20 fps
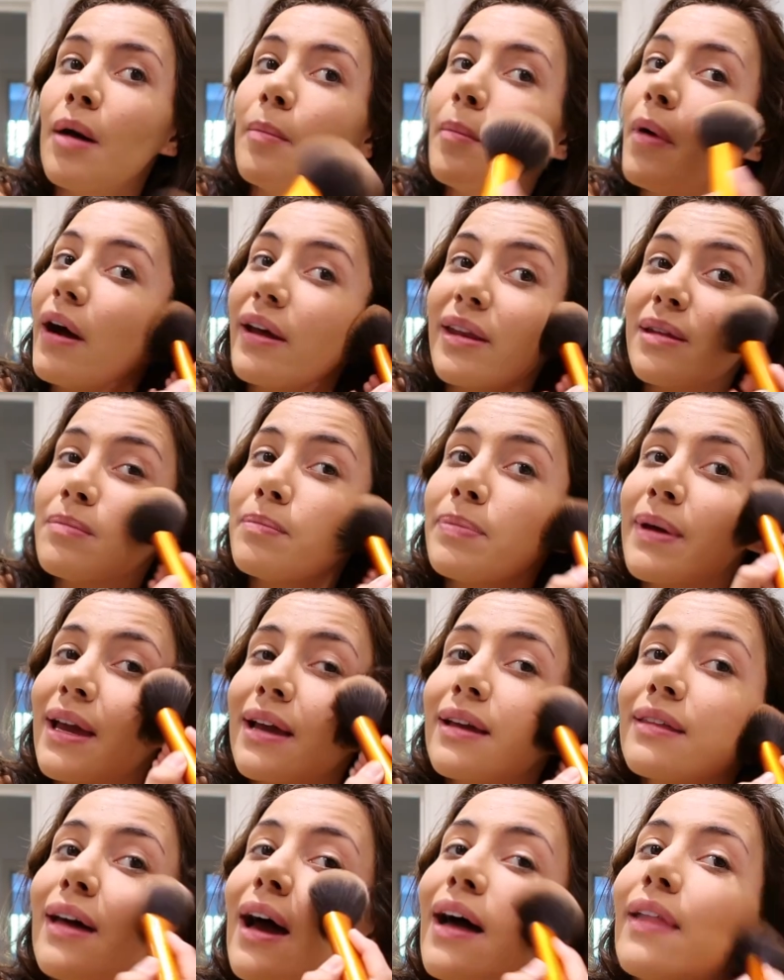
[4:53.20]
I didn't
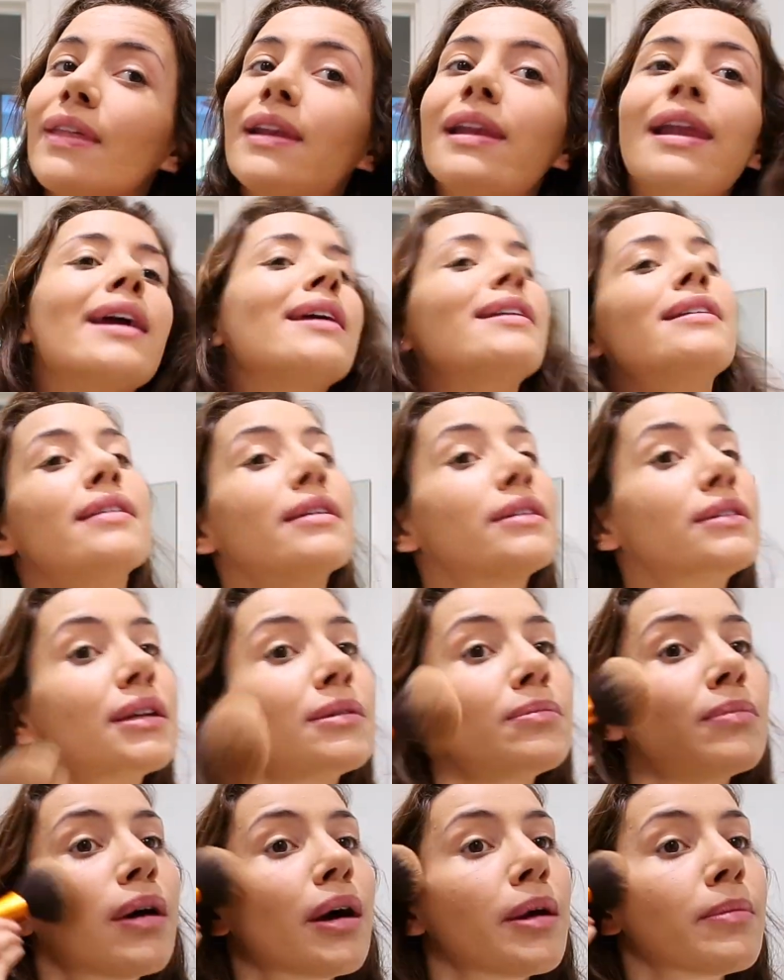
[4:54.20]
pick that. The lady that
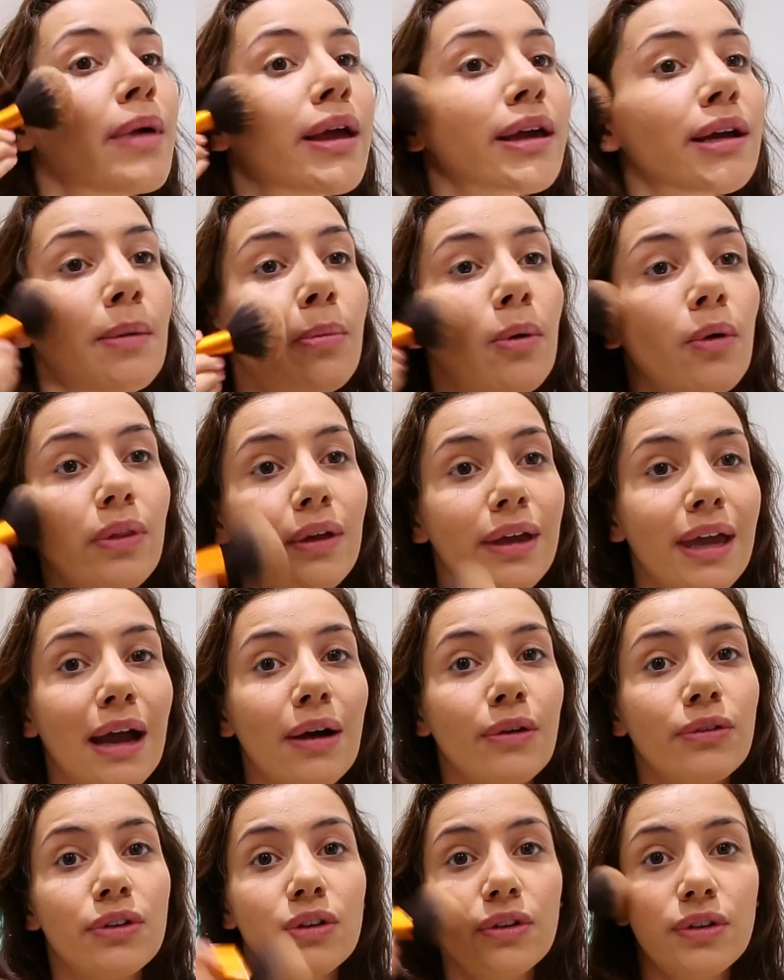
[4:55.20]
did my makeup on the
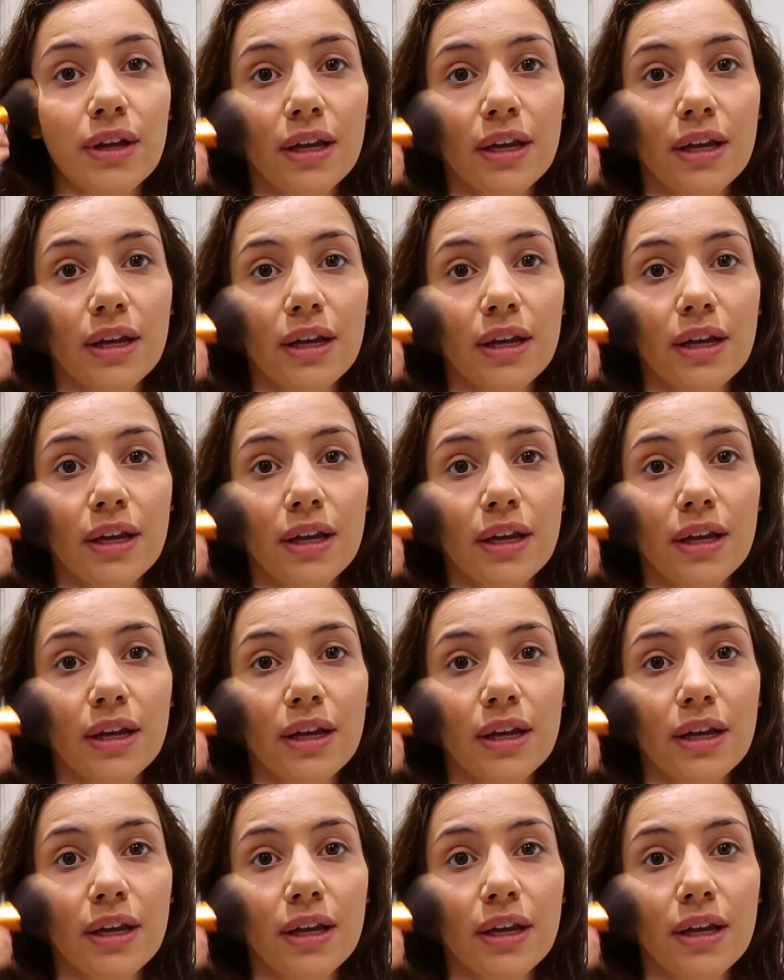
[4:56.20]
counter